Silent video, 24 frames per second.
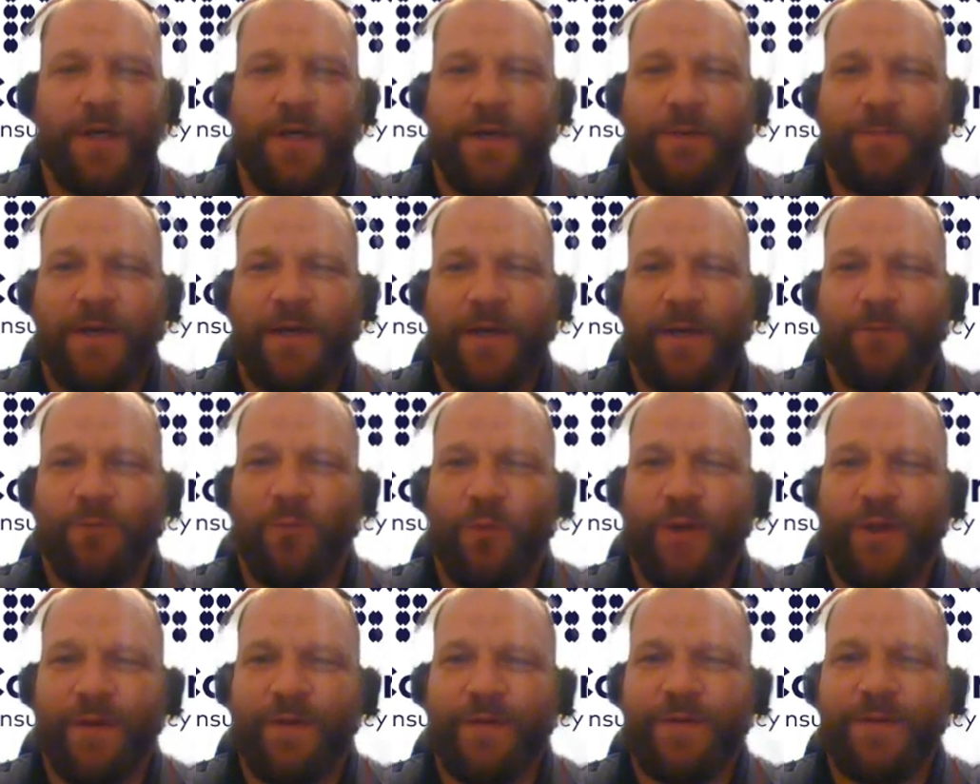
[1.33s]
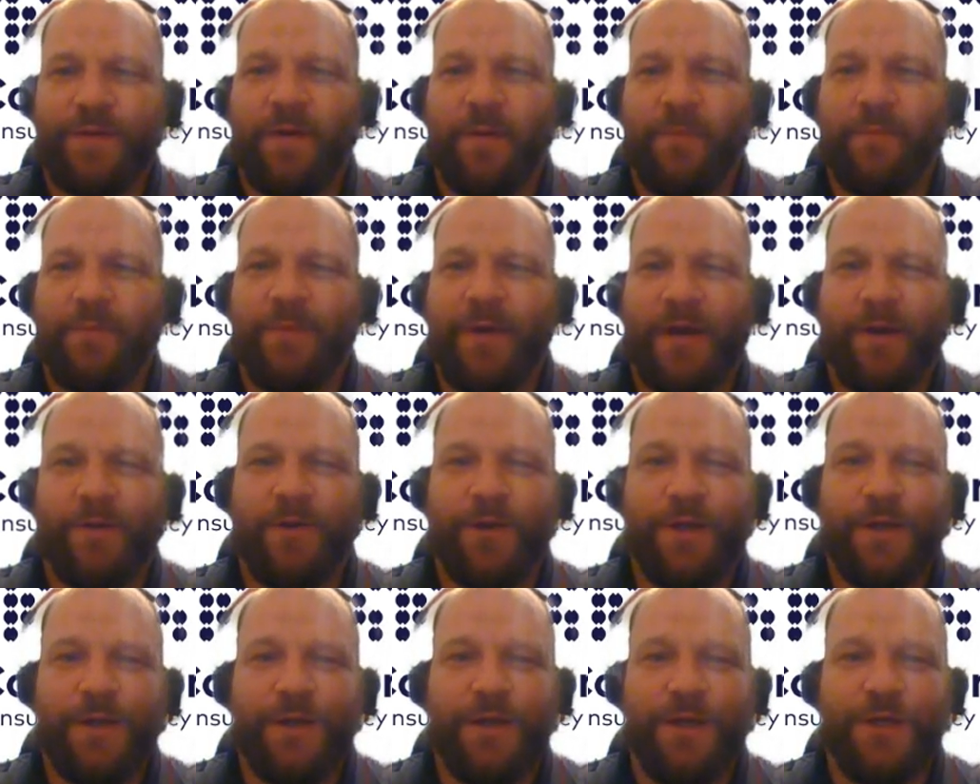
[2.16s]
Um, I'm with
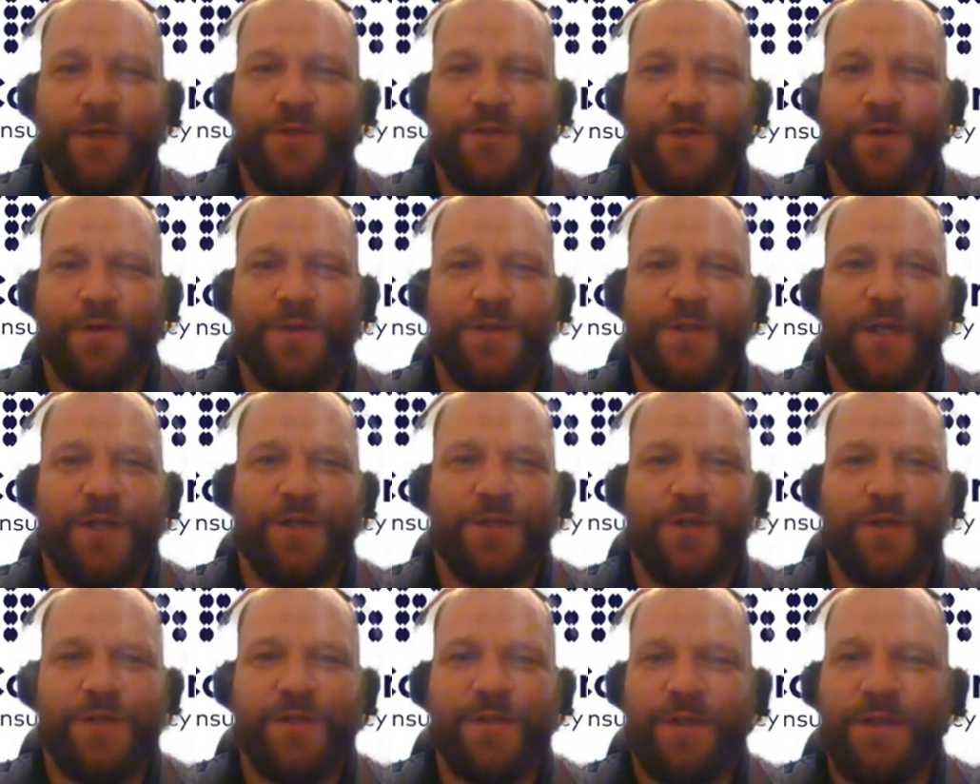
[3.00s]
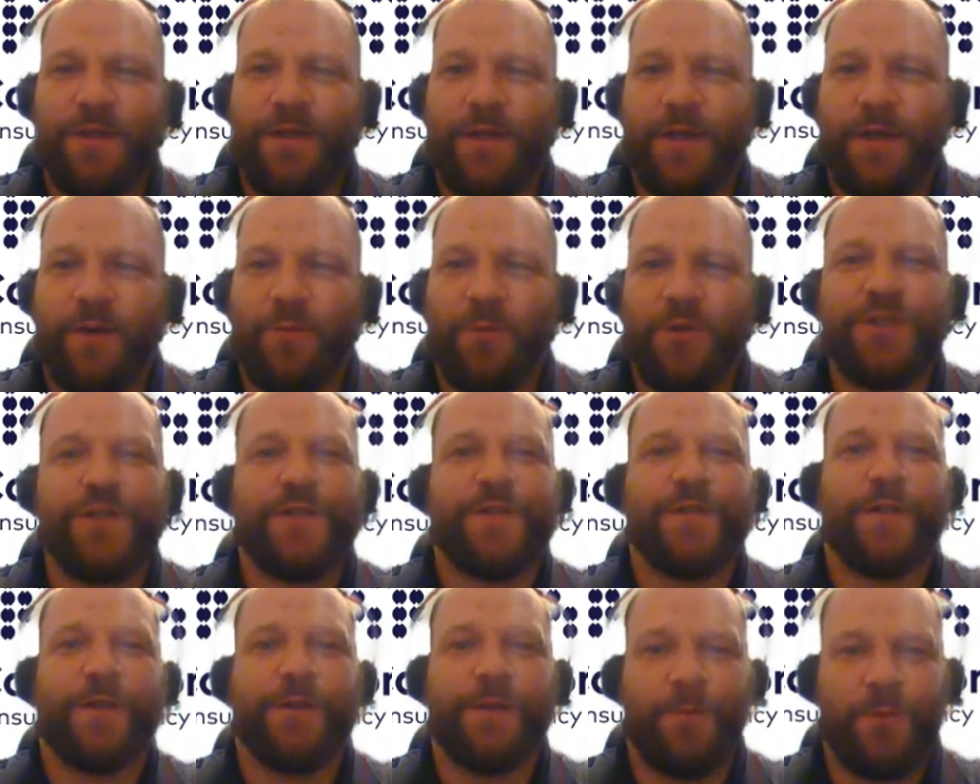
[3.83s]
Comparion Insurance Agency, uh, which
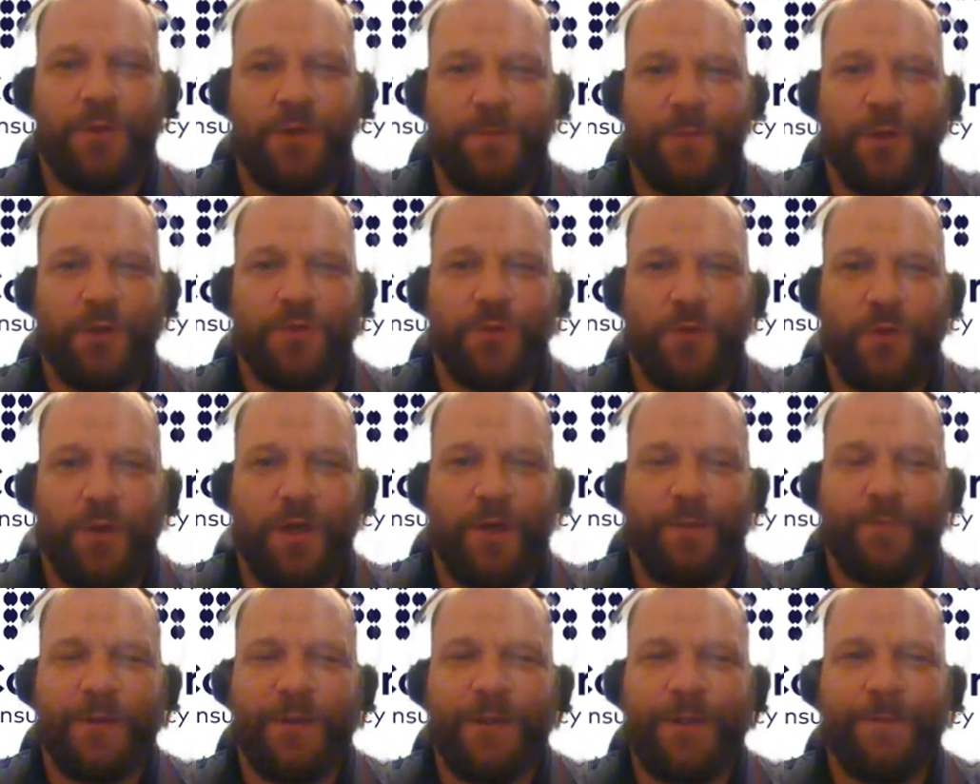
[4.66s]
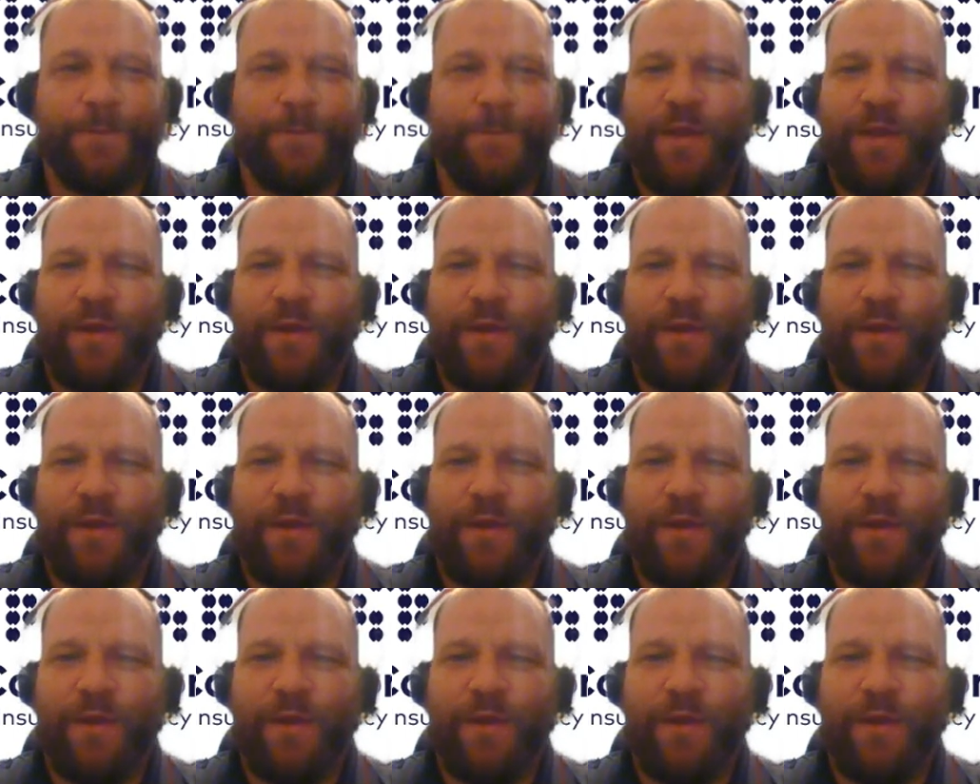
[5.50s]
is a Liberty Mutual company.